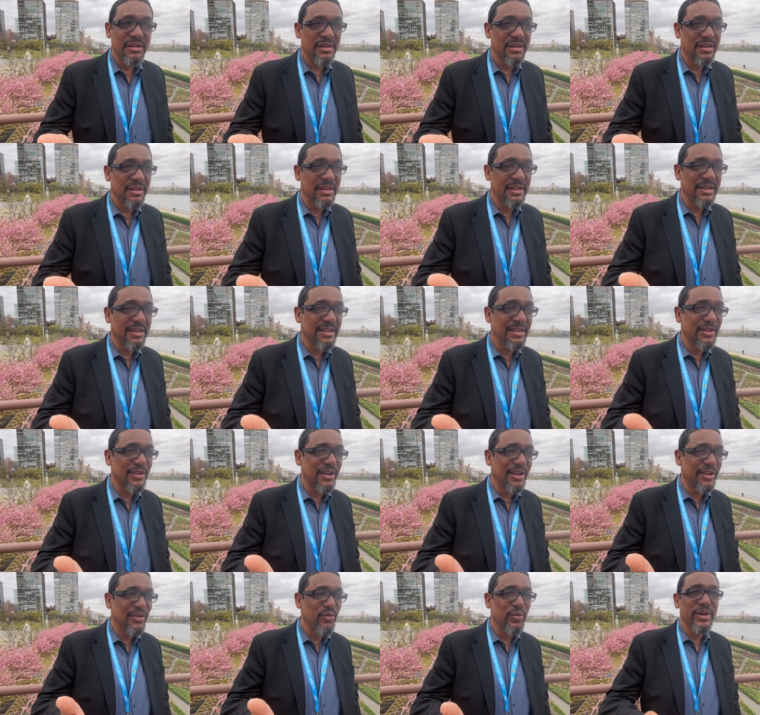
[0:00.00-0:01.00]
Eh, you
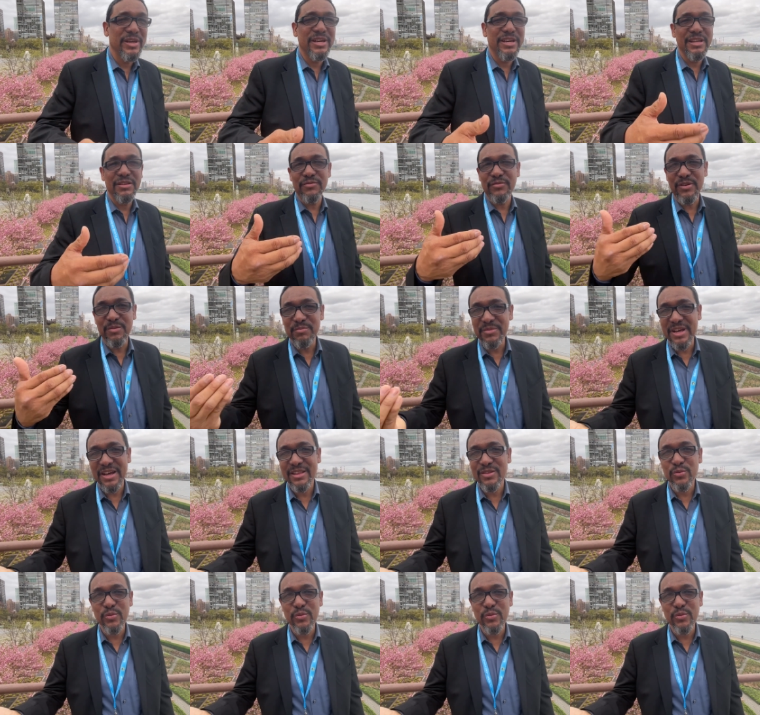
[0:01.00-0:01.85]
know, and we eat from that.